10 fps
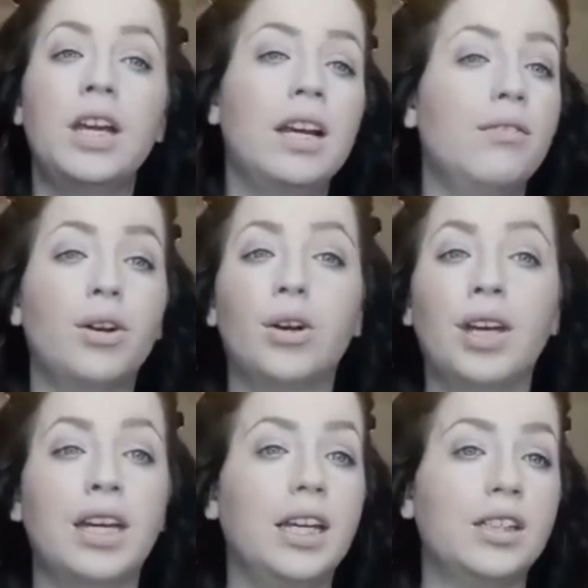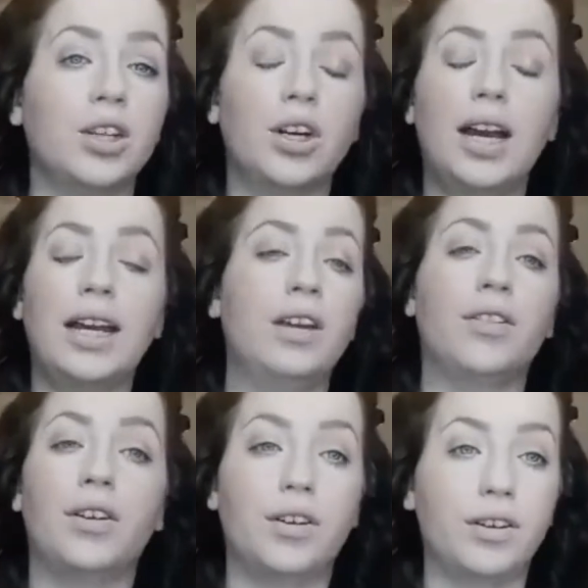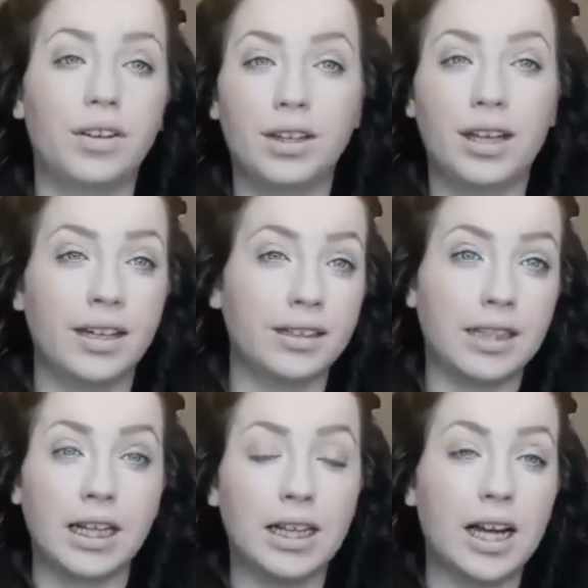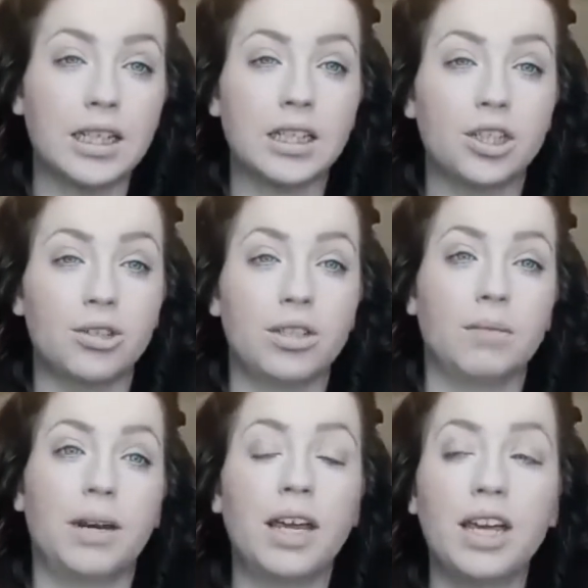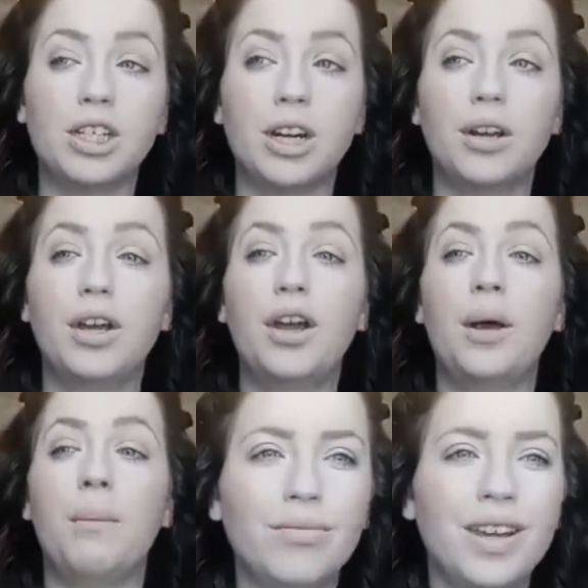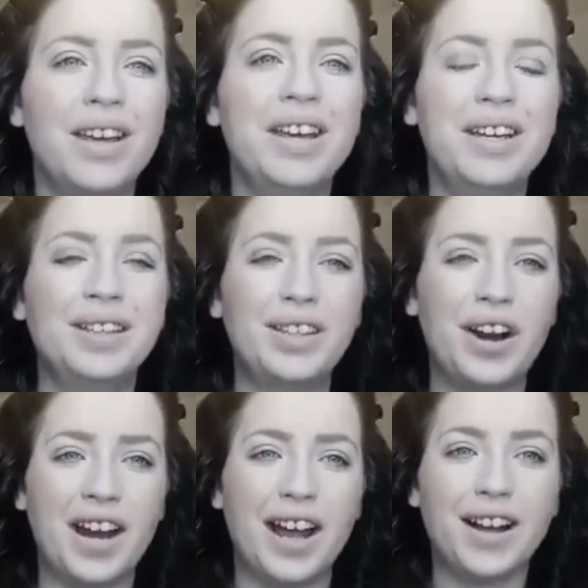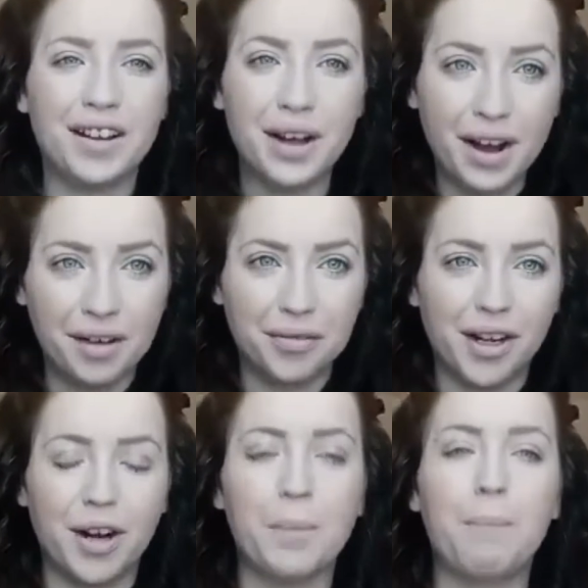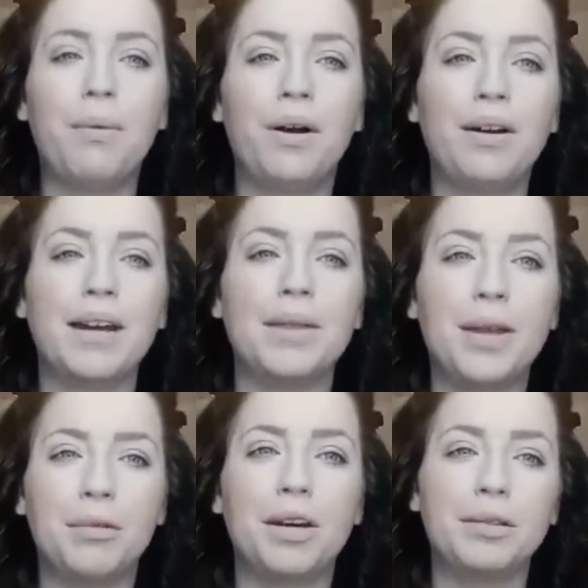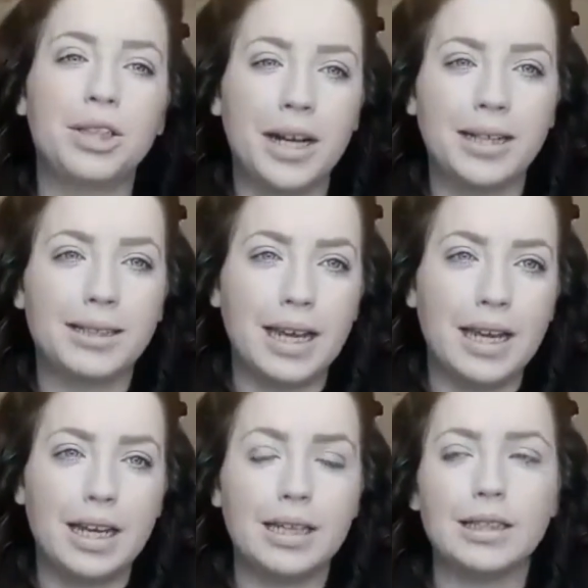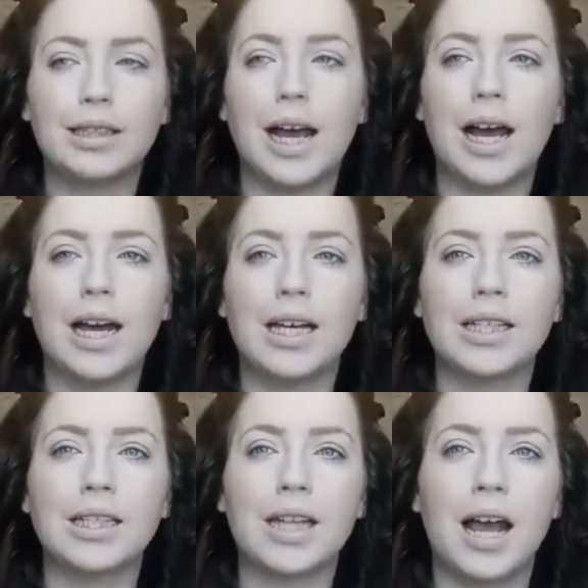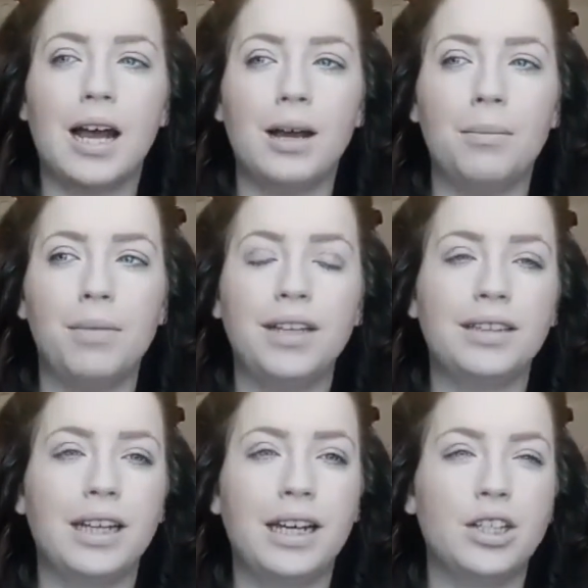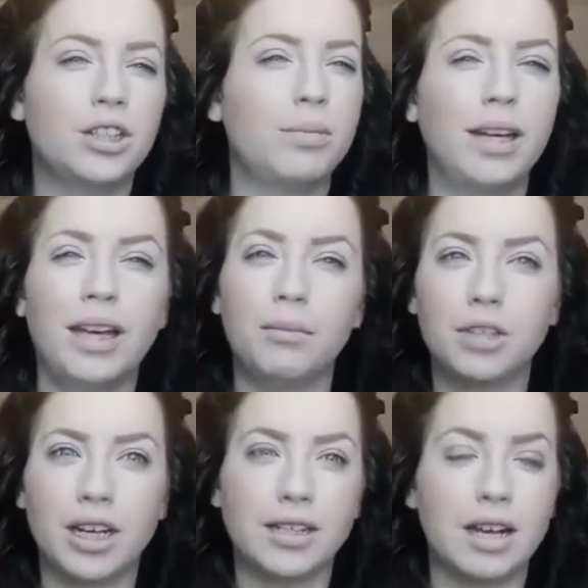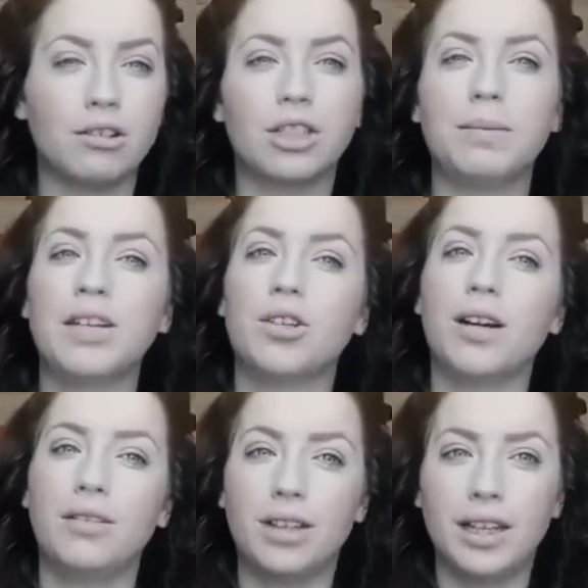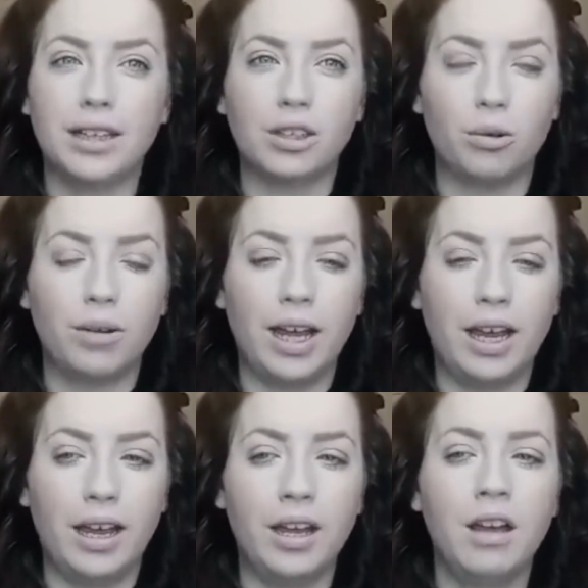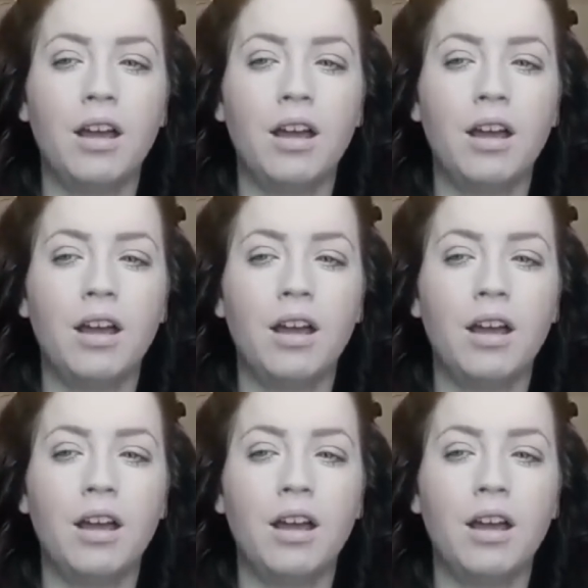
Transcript: liver or kidneys or any other things like that due to the medication. Sorry, I got cut off there. But I think what I was trying to say is that basically I just want to get him checked out. Just make sure everything is okay.